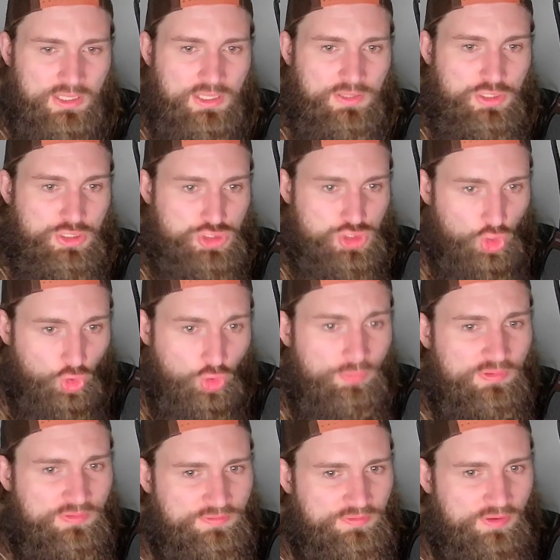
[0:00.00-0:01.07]
the
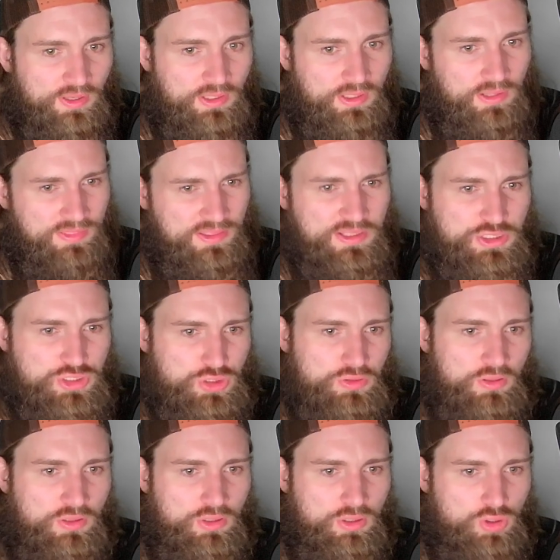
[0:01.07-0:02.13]
Terman fight, I think he took
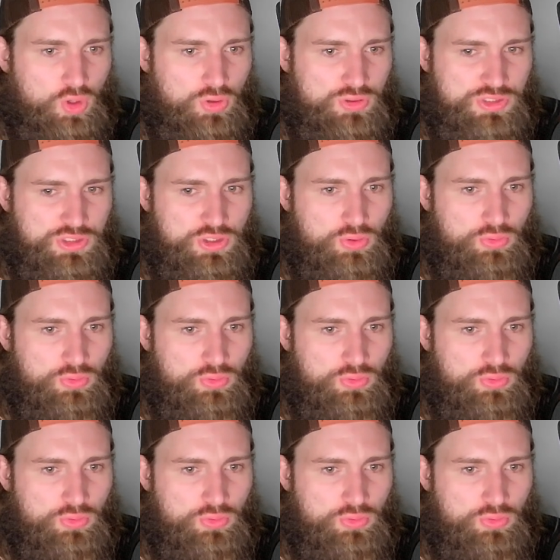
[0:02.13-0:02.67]
the Carlson